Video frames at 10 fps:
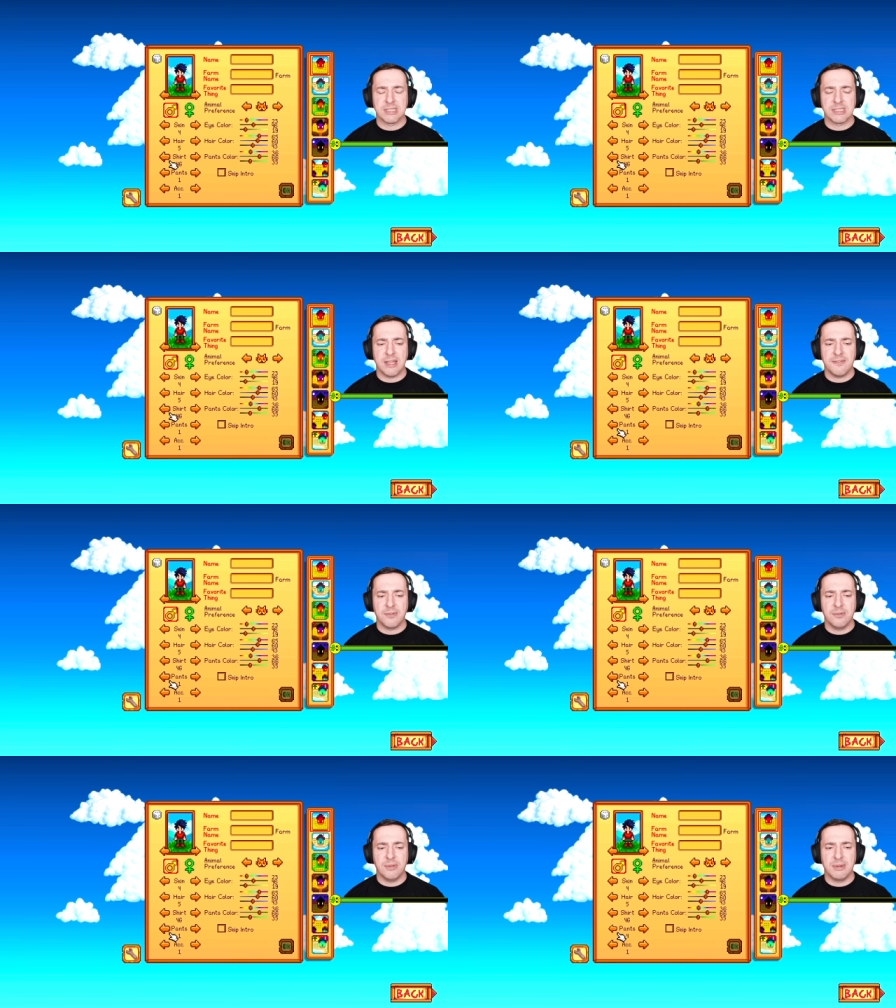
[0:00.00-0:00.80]
of stuff
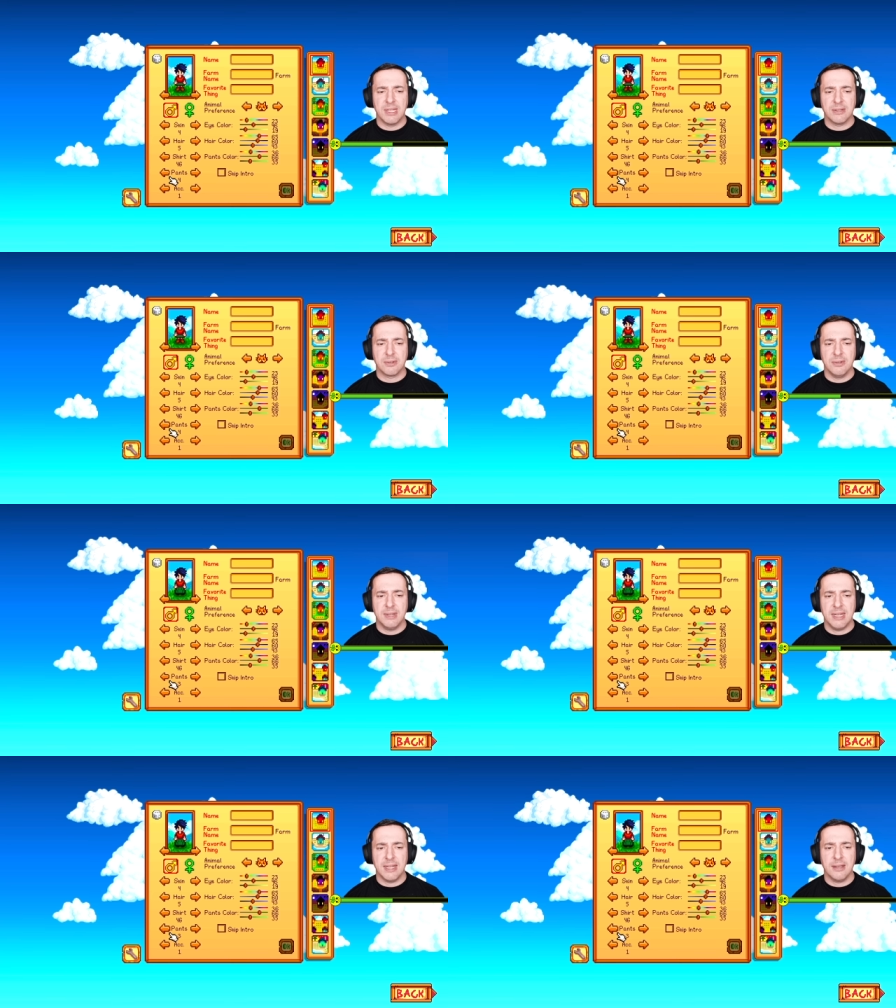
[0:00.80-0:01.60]
all the way
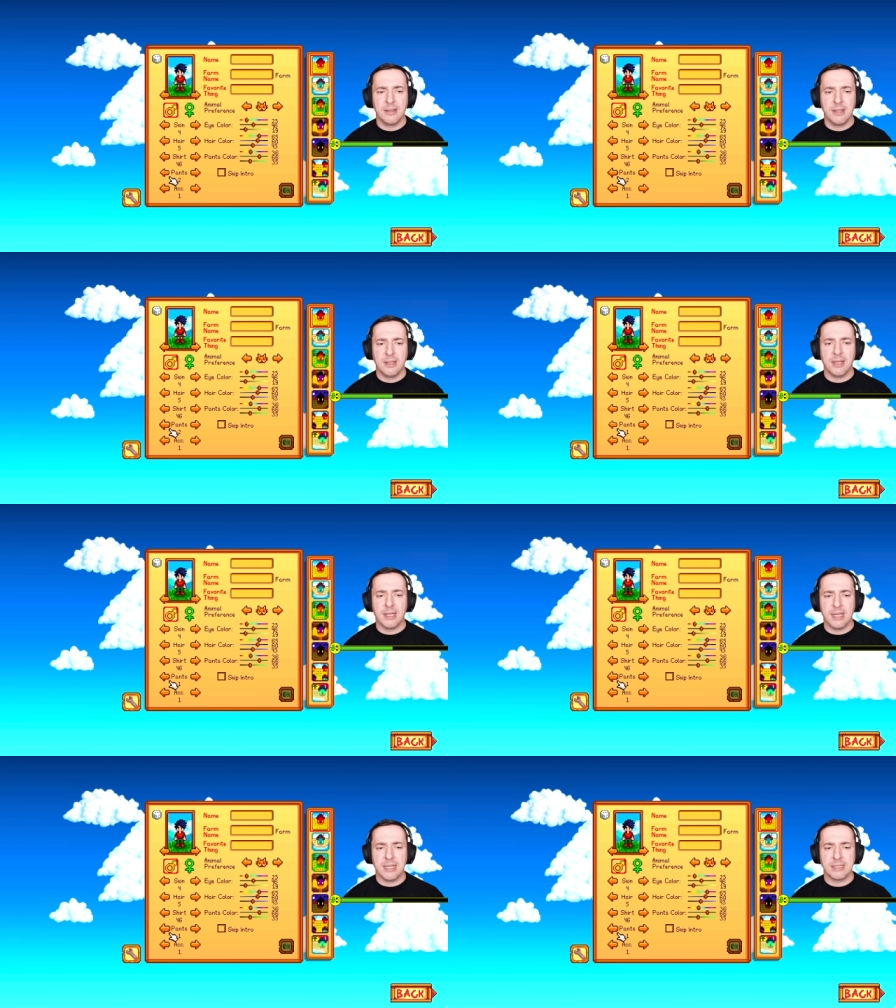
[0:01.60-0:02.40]
through here.
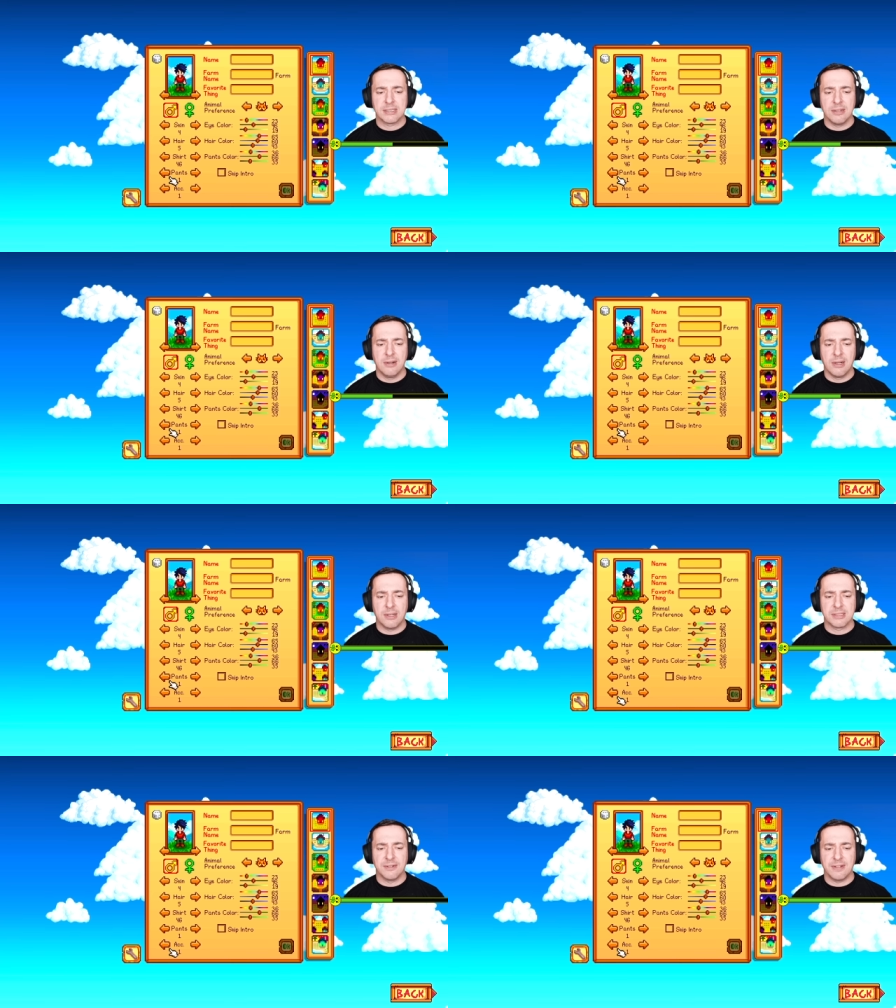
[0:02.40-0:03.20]
Uh, so
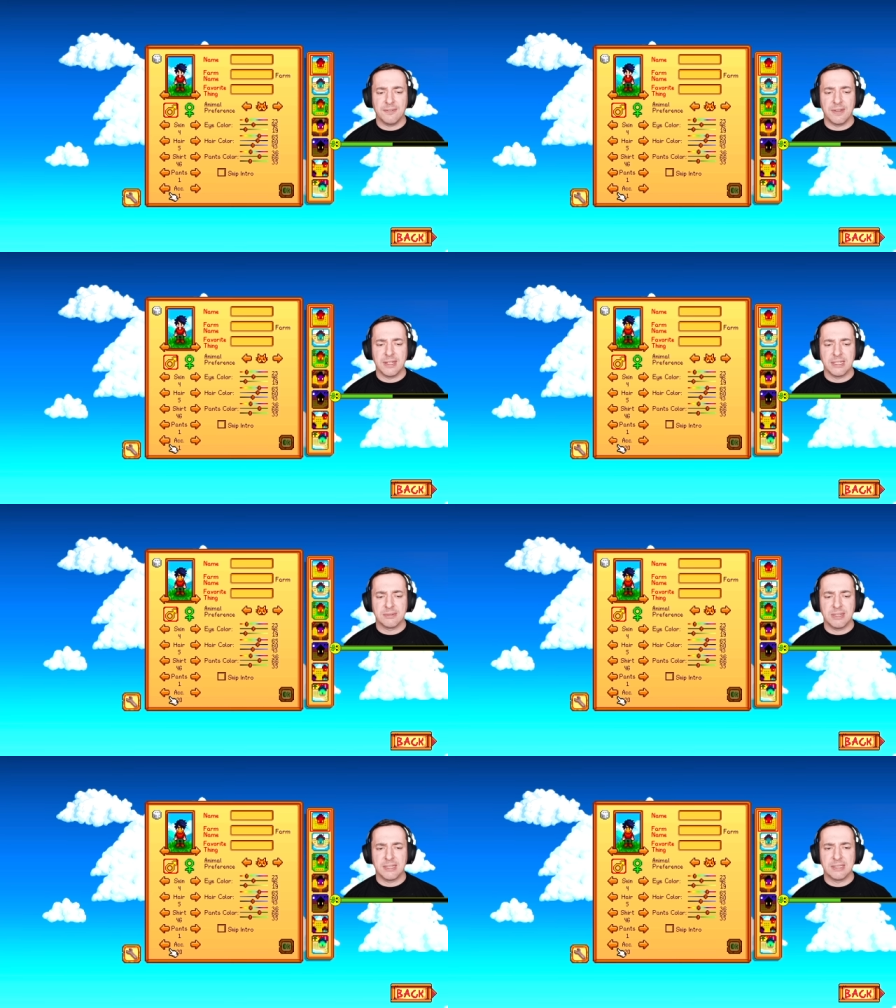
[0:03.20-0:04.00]
lots of different
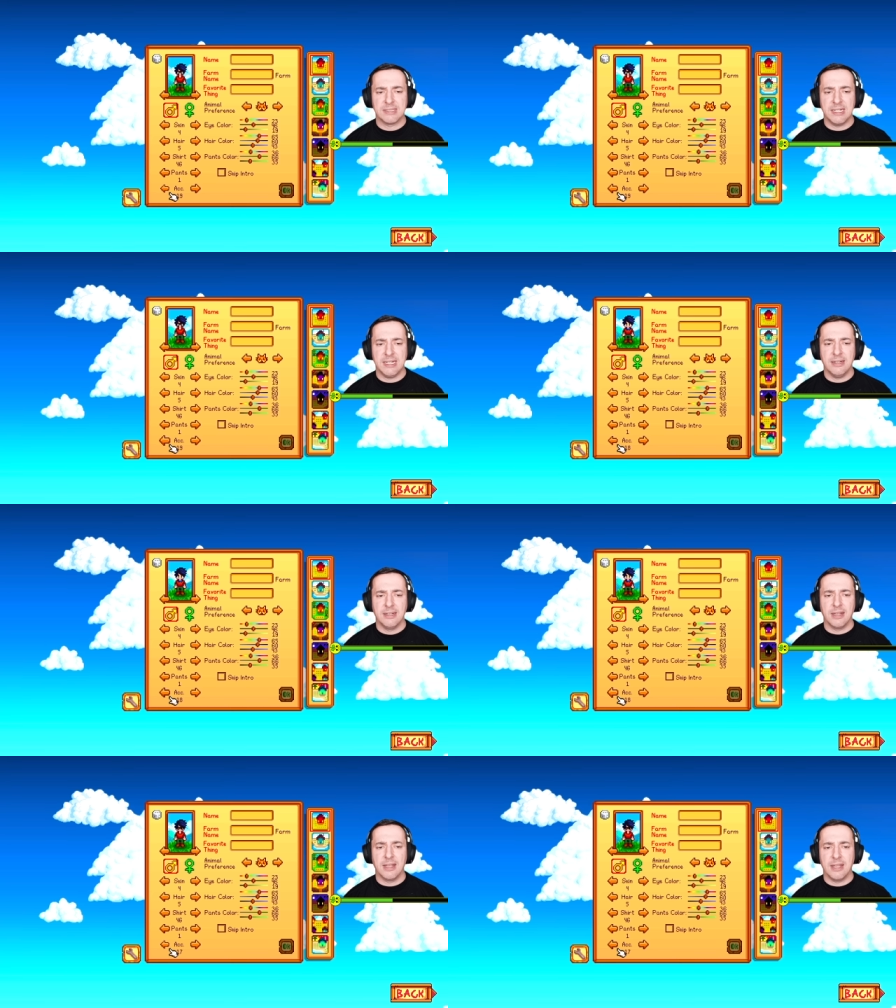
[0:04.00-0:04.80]
things we can see,
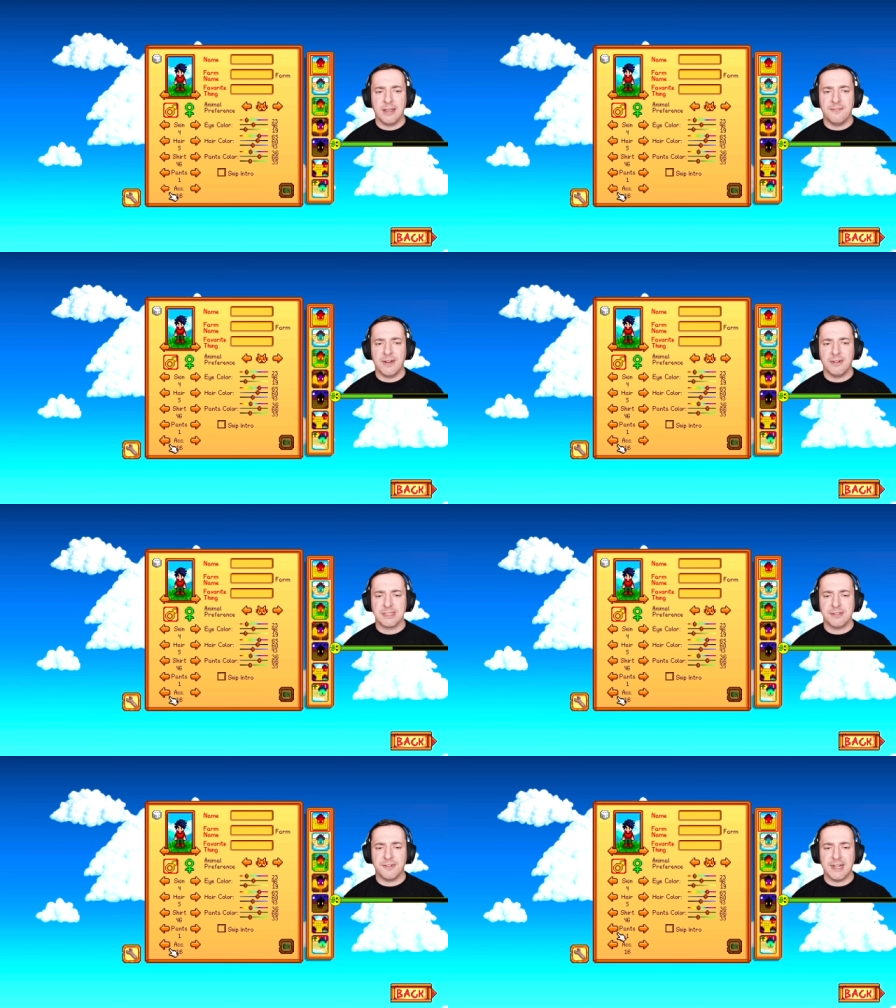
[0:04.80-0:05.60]
uh,
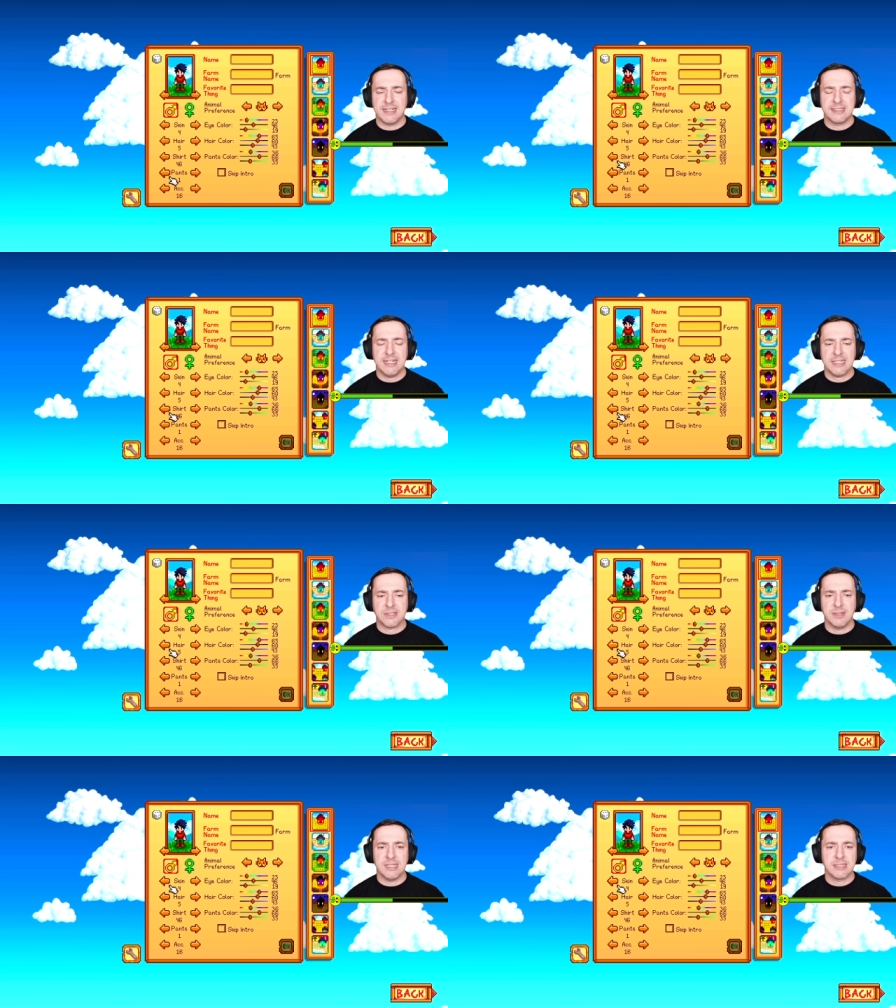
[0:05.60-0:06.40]
various different
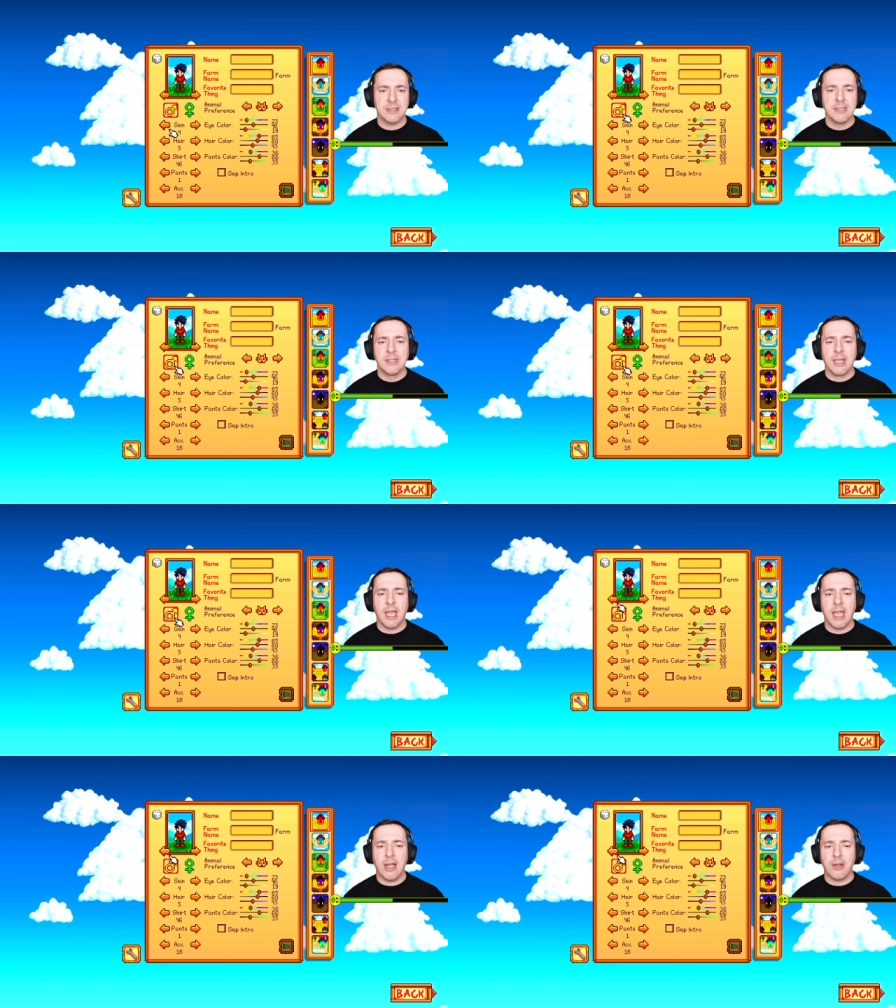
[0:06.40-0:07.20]
accessories.
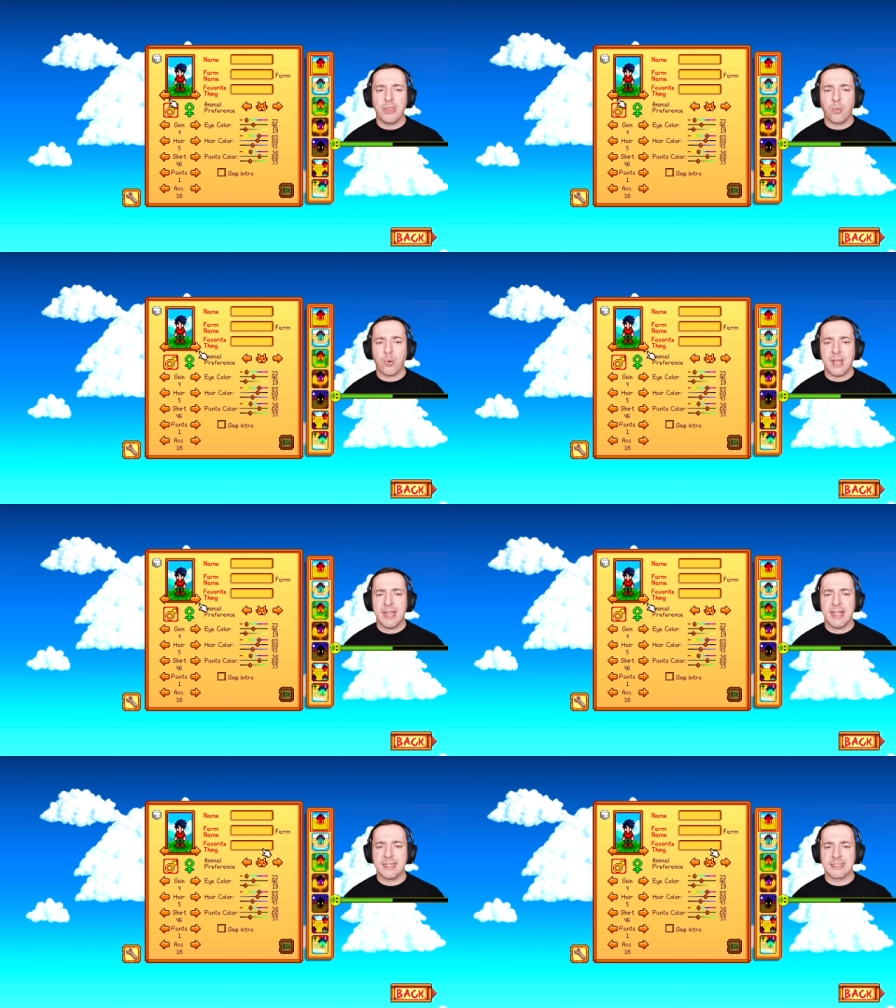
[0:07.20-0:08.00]
Uh, on the
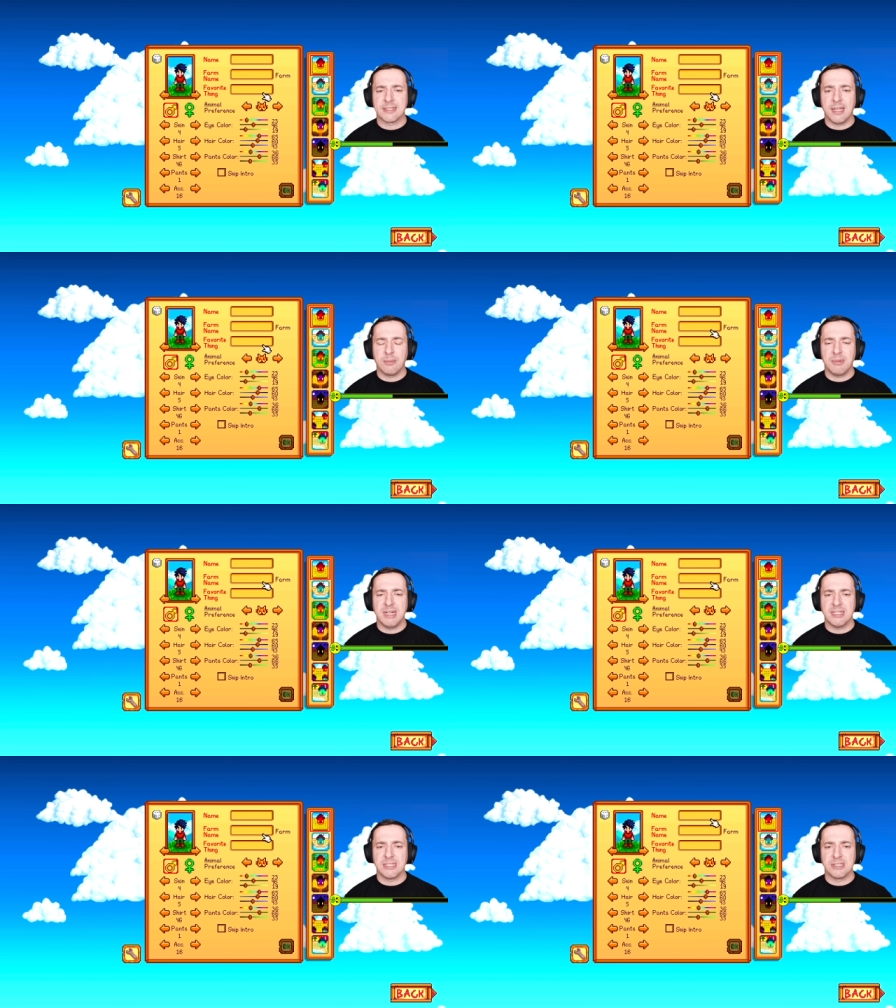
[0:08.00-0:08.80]
right hand side, what we need to